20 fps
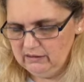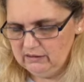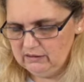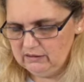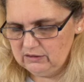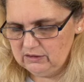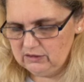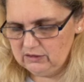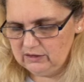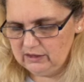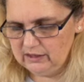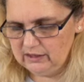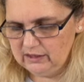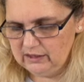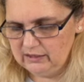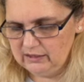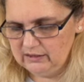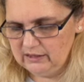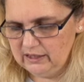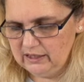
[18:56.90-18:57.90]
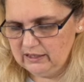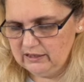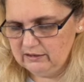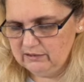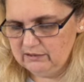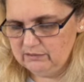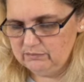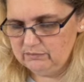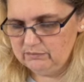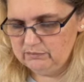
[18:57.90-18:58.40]
So they
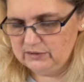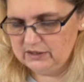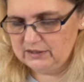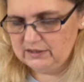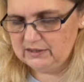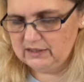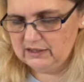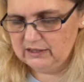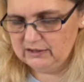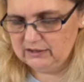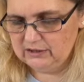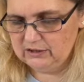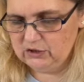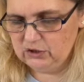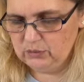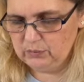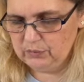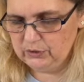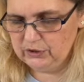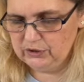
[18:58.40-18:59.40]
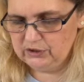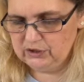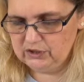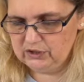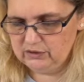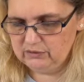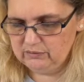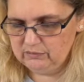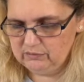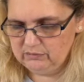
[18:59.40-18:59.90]
decided to
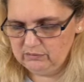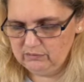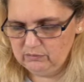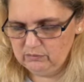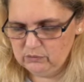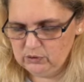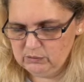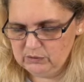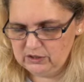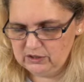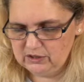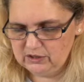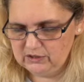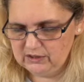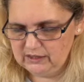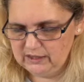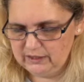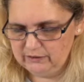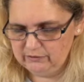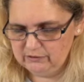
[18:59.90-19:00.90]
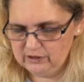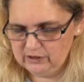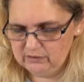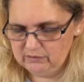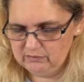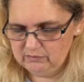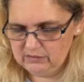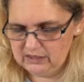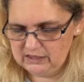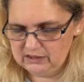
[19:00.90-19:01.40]
put women's on the left,
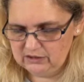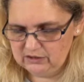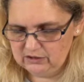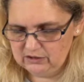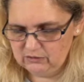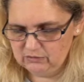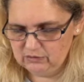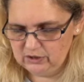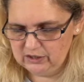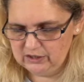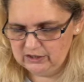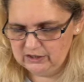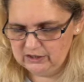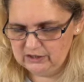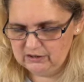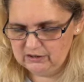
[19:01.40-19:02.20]
men's on the right,